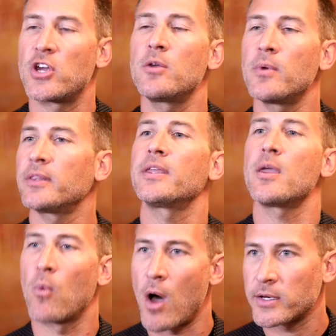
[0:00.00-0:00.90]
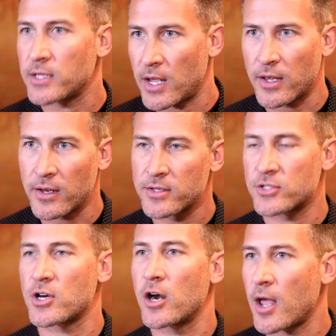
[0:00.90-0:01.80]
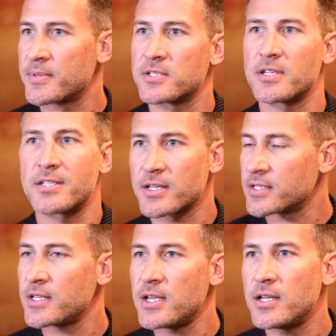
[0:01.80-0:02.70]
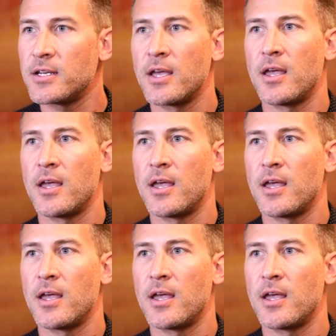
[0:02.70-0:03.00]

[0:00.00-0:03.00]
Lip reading: genuinely wanting startups to succeed,